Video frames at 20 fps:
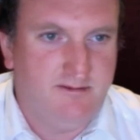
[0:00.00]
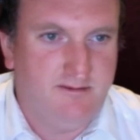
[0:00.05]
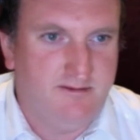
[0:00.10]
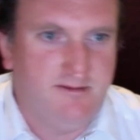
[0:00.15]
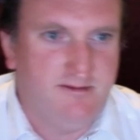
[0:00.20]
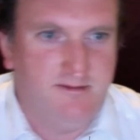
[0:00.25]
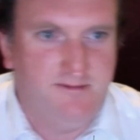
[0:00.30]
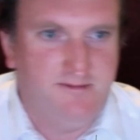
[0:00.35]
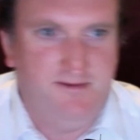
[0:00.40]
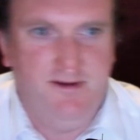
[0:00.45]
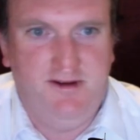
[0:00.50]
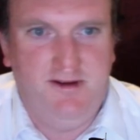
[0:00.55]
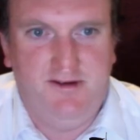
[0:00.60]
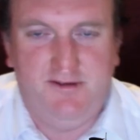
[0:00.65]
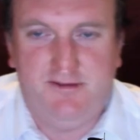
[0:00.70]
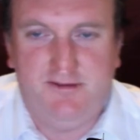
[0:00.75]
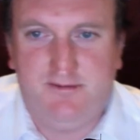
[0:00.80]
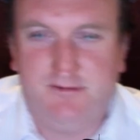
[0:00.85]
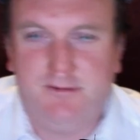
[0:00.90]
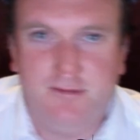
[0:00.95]

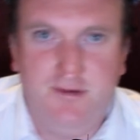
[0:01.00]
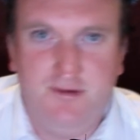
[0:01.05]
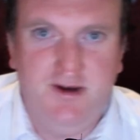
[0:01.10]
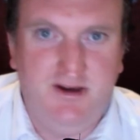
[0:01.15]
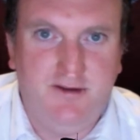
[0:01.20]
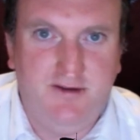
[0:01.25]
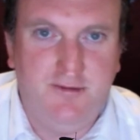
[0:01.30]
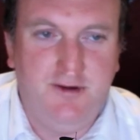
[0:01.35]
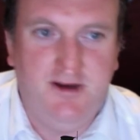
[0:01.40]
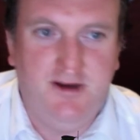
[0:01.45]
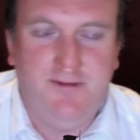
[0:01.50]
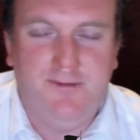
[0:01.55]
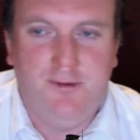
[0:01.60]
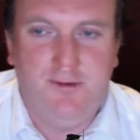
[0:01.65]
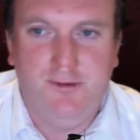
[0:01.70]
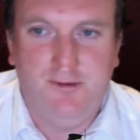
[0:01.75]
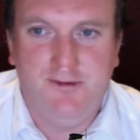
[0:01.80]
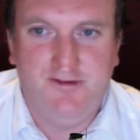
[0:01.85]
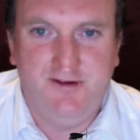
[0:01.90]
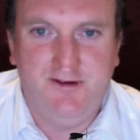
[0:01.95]

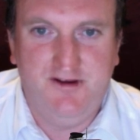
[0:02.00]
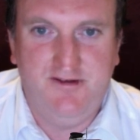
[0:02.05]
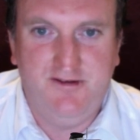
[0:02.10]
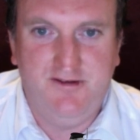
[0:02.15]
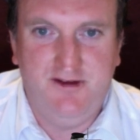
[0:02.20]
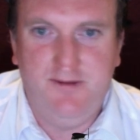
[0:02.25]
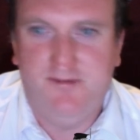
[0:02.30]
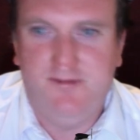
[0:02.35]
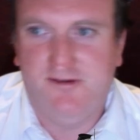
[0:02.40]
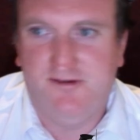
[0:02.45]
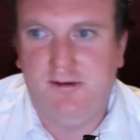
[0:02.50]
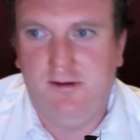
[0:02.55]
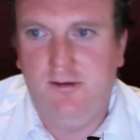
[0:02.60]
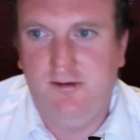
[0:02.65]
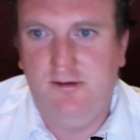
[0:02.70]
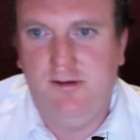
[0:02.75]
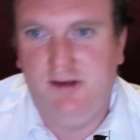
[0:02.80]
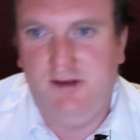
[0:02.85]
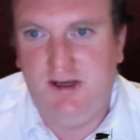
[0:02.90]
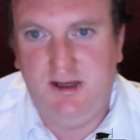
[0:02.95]
2024 season.
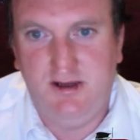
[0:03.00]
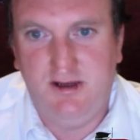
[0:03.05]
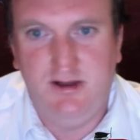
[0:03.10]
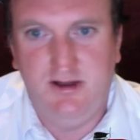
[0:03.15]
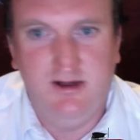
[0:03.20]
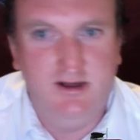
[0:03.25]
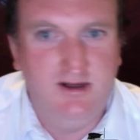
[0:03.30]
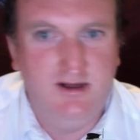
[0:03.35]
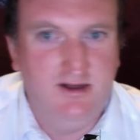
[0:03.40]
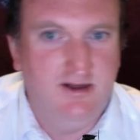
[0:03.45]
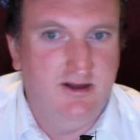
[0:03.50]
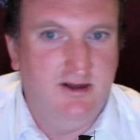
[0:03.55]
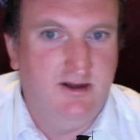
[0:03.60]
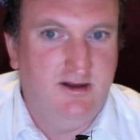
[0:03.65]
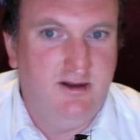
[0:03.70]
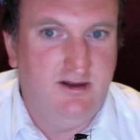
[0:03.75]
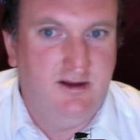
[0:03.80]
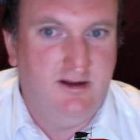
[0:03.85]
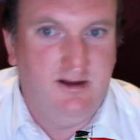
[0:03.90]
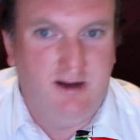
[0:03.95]
Absolutely
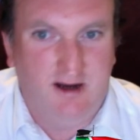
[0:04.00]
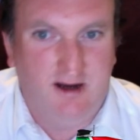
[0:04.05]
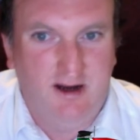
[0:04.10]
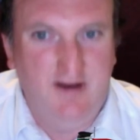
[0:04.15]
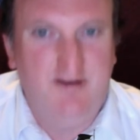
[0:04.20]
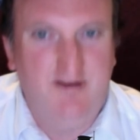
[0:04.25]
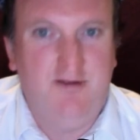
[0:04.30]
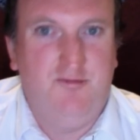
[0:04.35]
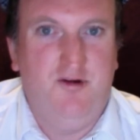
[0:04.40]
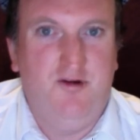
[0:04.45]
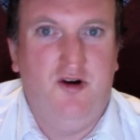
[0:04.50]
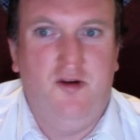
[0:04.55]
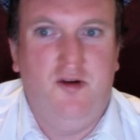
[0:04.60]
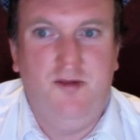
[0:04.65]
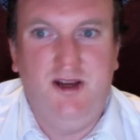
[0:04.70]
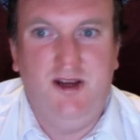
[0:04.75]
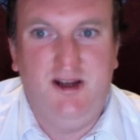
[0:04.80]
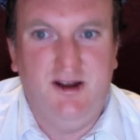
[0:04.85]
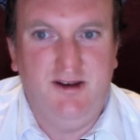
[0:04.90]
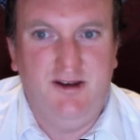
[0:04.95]

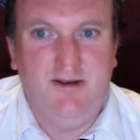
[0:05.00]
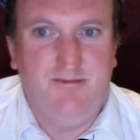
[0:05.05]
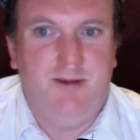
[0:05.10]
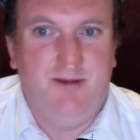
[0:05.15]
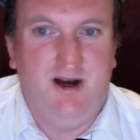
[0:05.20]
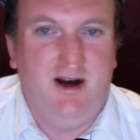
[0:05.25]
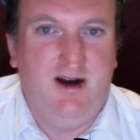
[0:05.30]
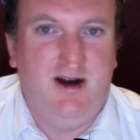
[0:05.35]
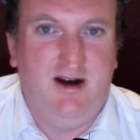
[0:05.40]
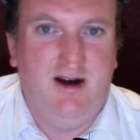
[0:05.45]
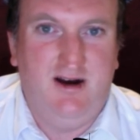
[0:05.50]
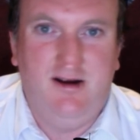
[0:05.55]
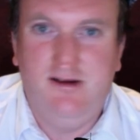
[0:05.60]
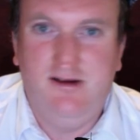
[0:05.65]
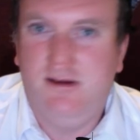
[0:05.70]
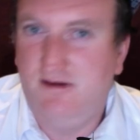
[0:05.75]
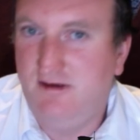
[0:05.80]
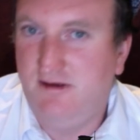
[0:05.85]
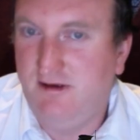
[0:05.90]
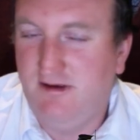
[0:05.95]
underwhelming, under par.
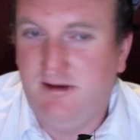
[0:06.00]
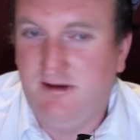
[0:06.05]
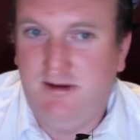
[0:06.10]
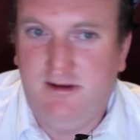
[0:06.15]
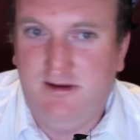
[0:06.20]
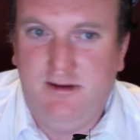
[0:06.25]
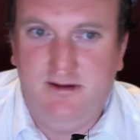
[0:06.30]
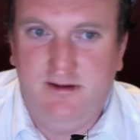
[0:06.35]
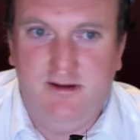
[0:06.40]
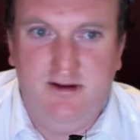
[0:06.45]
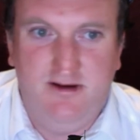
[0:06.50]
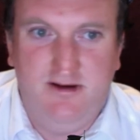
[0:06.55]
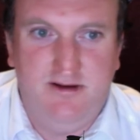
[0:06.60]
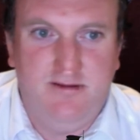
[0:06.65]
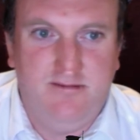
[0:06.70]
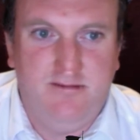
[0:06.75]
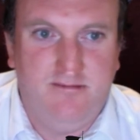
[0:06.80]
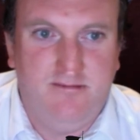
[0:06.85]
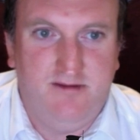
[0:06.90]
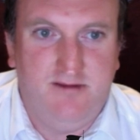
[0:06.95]

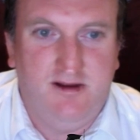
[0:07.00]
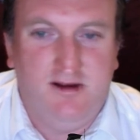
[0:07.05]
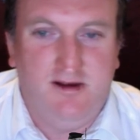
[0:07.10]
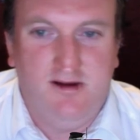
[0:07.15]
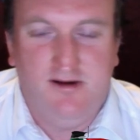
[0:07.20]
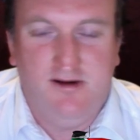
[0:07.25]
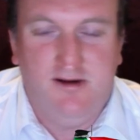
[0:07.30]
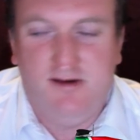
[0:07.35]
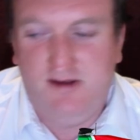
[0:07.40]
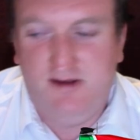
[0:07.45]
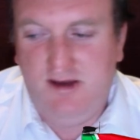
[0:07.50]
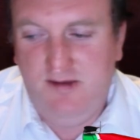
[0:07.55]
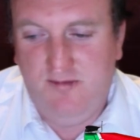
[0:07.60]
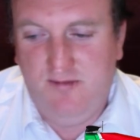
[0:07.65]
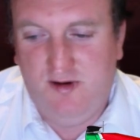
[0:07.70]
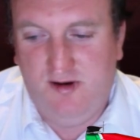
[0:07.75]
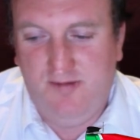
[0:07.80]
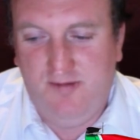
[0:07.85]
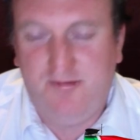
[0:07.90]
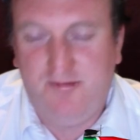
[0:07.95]
And in
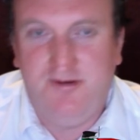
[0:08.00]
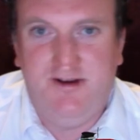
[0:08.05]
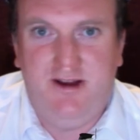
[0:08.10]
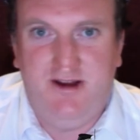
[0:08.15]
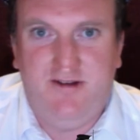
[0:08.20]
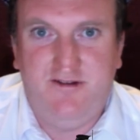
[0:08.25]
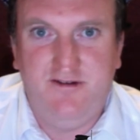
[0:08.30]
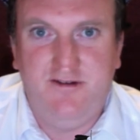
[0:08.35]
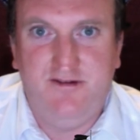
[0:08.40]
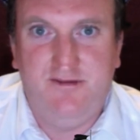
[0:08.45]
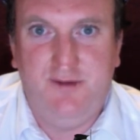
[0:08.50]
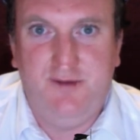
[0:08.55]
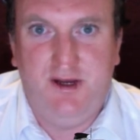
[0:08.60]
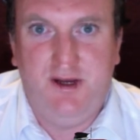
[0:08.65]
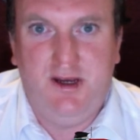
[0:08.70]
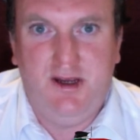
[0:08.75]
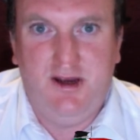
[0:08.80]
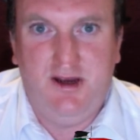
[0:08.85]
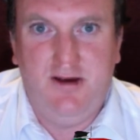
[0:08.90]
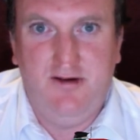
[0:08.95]
my predictions
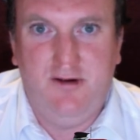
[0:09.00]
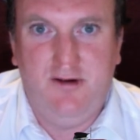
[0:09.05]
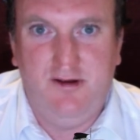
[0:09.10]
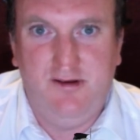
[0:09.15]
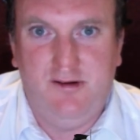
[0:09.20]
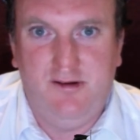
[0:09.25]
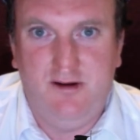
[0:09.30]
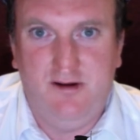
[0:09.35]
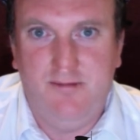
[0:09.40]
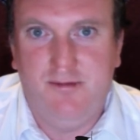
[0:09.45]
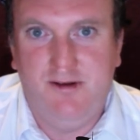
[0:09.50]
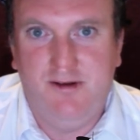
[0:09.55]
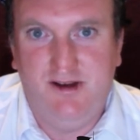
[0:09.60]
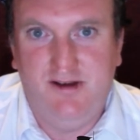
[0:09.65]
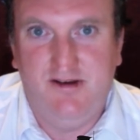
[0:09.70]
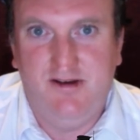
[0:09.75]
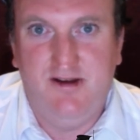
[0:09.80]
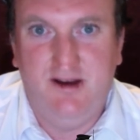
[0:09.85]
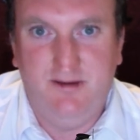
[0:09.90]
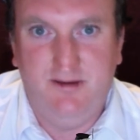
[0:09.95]
video, I
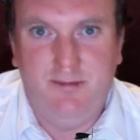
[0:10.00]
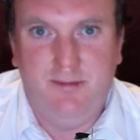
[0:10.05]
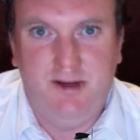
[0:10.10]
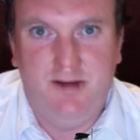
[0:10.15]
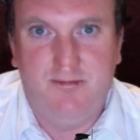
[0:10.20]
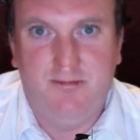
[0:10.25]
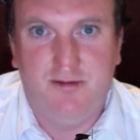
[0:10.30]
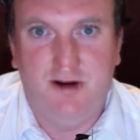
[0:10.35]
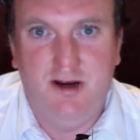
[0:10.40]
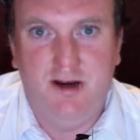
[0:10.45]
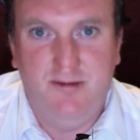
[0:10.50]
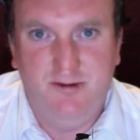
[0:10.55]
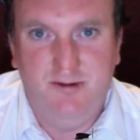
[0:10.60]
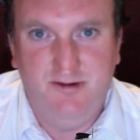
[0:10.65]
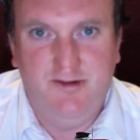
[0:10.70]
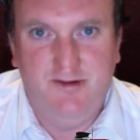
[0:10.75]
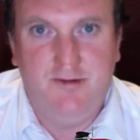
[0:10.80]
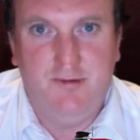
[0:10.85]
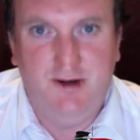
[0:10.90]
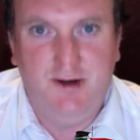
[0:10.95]
predicted he'd be at Prema in
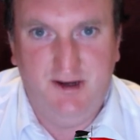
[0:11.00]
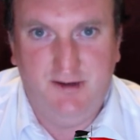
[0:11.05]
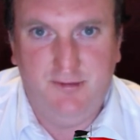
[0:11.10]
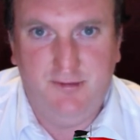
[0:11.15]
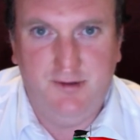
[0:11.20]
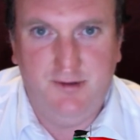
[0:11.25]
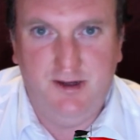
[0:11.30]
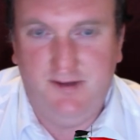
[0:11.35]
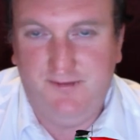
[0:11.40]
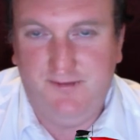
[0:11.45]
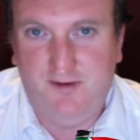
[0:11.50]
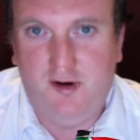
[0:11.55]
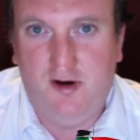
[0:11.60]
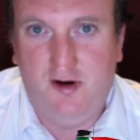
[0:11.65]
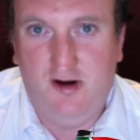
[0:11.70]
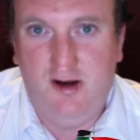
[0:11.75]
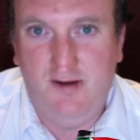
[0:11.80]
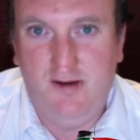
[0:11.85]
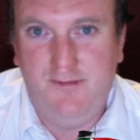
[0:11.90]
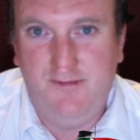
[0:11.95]

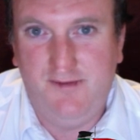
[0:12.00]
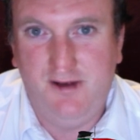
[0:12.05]
2025.